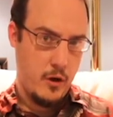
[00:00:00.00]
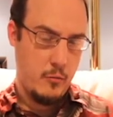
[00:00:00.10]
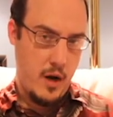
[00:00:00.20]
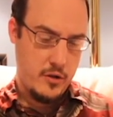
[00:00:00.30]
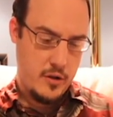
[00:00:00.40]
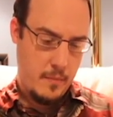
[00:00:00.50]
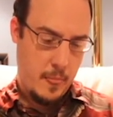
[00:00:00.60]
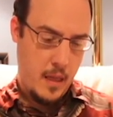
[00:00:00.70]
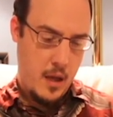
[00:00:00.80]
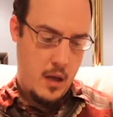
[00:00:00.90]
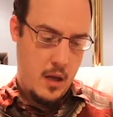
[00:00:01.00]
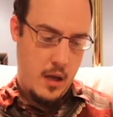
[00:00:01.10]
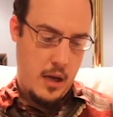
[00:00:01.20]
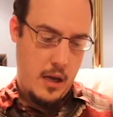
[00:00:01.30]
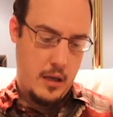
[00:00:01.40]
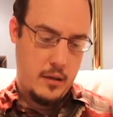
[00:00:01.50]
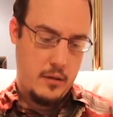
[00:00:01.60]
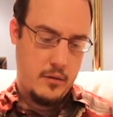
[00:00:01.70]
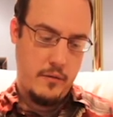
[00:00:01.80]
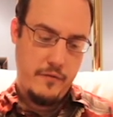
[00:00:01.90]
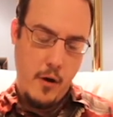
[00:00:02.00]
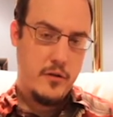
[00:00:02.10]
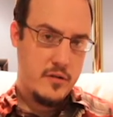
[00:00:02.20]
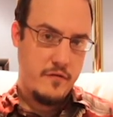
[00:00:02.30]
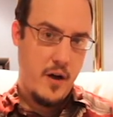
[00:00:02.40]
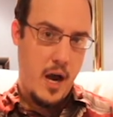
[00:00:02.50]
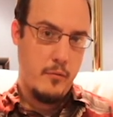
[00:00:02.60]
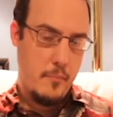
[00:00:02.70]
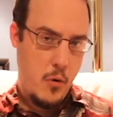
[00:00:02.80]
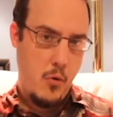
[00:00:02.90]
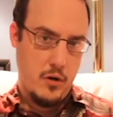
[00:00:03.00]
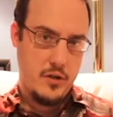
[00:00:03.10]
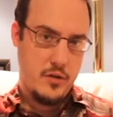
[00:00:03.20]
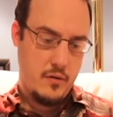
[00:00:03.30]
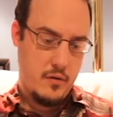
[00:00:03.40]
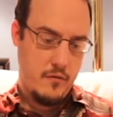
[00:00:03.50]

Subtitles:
Goodrich to falsify reports